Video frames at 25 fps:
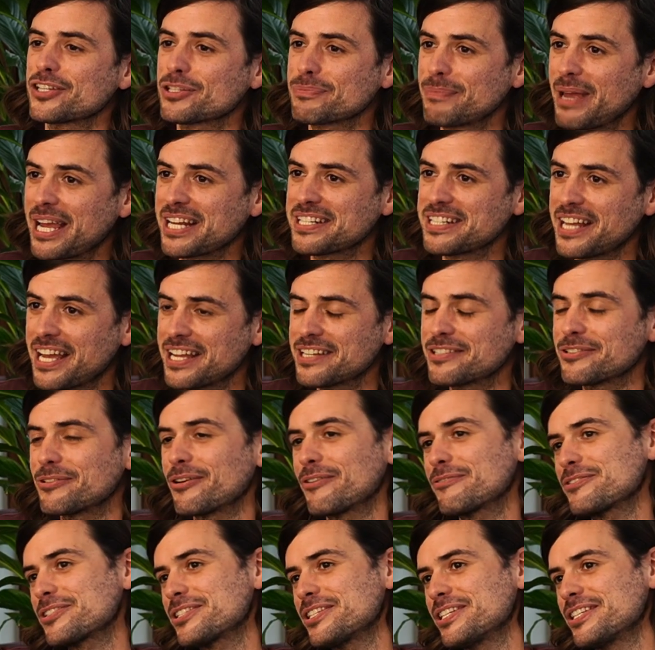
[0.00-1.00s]
the Spectator
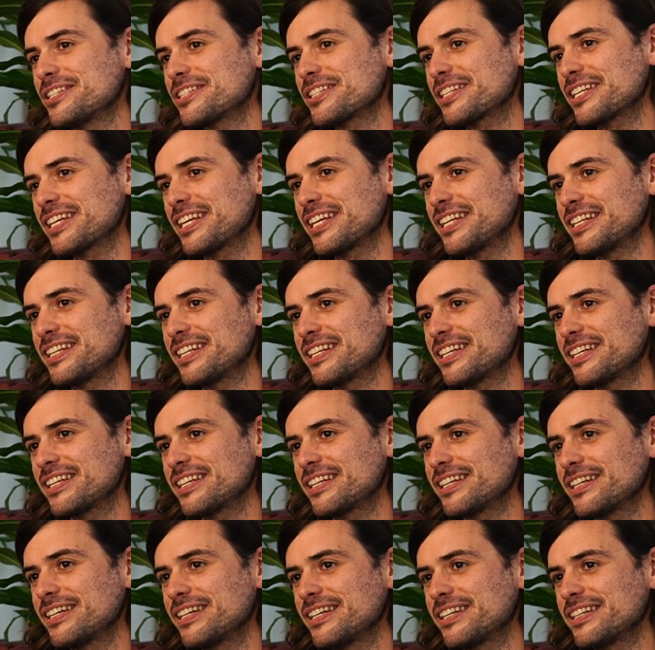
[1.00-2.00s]
offices in
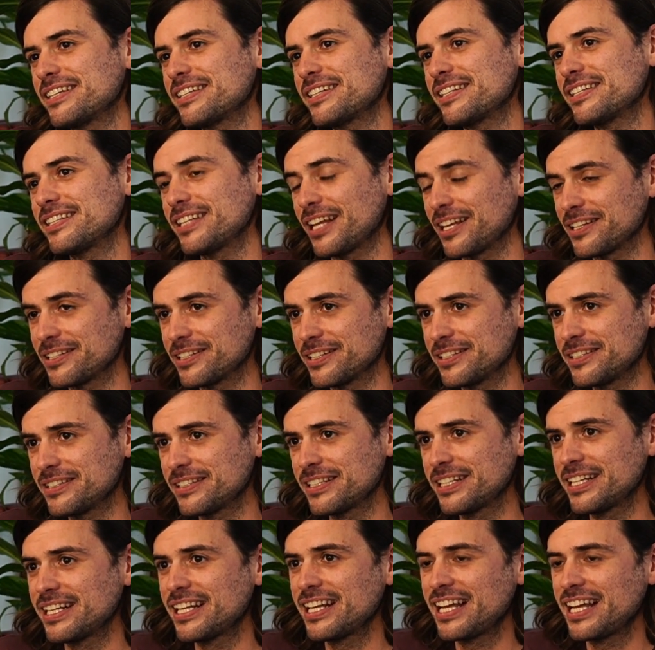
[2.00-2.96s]
uh, London.